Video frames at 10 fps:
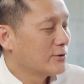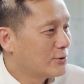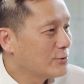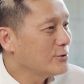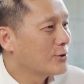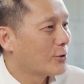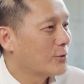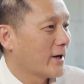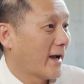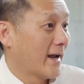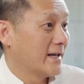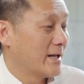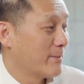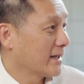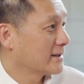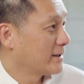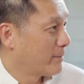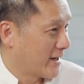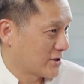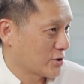do know and they make the
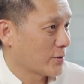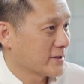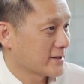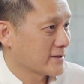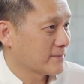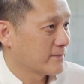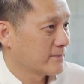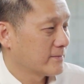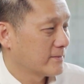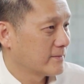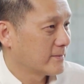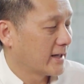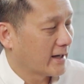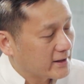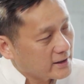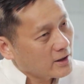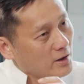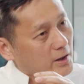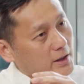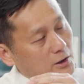best choices. And I think
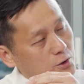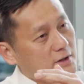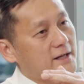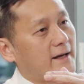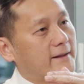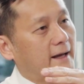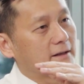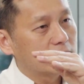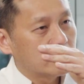looking at that